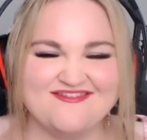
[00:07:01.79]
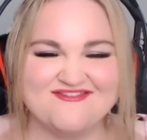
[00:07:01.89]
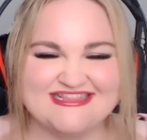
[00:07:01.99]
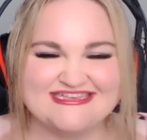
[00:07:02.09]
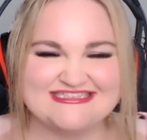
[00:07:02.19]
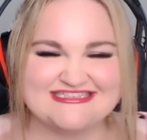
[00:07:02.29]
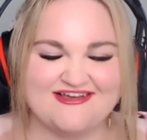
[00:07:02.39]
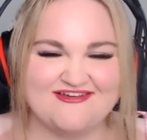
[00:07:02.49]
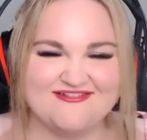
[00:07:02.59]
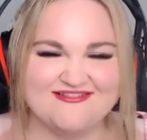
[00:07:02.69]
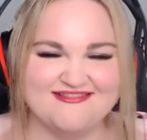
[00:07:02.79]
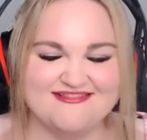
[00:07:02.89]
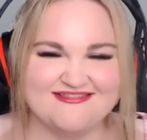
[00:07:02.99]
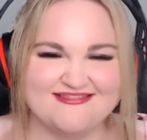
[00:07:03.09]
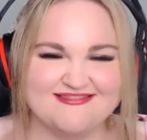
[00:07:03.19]
Even the shell.
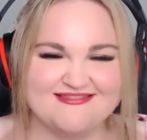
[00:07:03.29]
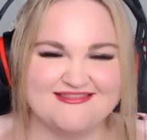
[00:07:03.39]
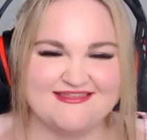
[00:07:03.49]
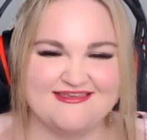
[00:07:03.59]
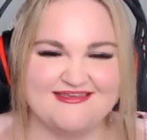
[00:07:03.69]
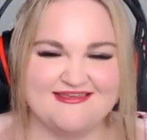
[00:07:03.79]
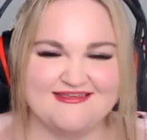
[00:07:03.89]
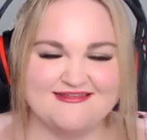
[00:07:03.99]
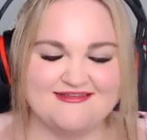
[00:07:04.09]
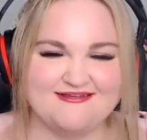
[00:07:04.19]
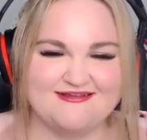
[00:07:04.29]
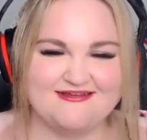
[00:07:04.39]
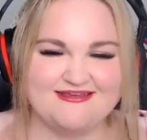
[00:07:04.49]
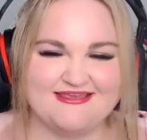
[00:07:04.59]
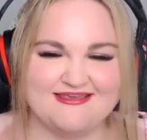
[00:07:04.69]

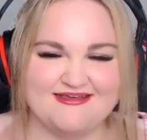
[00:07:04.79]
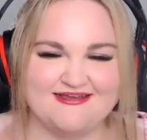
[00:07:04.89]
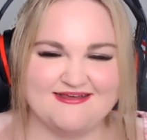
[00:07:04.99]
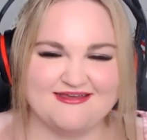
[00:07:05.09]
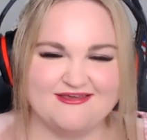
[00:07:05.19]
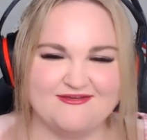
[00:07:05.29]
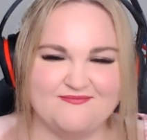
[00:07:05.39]
Oh, yuck.